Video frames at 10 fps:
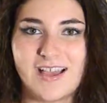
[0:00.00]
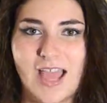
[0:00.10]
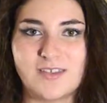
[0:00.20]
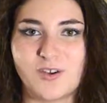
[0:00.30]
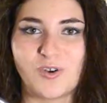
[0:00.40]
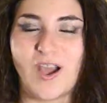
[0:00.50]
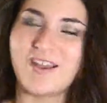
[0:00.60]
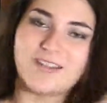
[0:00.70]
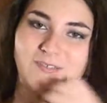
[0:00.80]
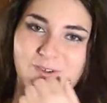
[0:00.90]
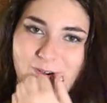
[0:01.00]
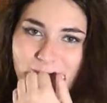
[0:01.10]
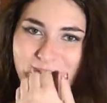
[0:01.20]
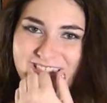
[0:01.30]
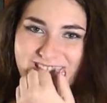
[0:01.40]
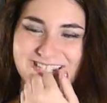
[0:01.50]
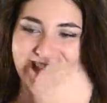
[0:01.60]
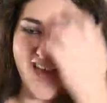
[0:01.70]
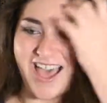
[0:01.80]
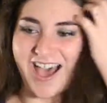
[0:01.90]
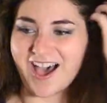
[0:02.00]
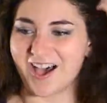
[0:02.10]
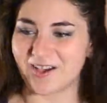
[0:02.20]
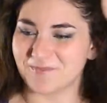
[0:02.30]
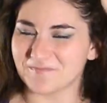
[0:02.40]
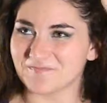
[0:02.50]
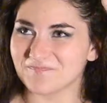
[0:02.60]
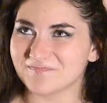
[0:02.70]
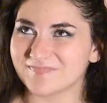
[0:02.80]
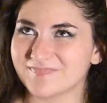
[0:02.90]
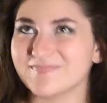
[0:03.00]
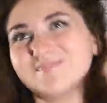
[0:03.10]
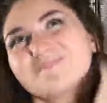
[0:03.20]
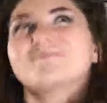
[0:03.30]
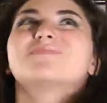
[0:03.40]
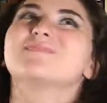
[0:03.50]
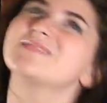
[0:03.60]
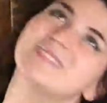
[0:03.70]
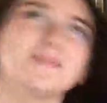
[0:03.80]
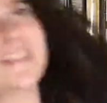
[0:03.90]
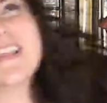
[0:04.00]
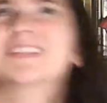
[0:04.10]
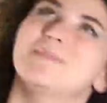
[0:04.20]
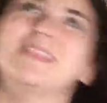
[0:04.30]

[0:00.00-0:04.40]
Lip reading: I don't know how to put this. Let me think.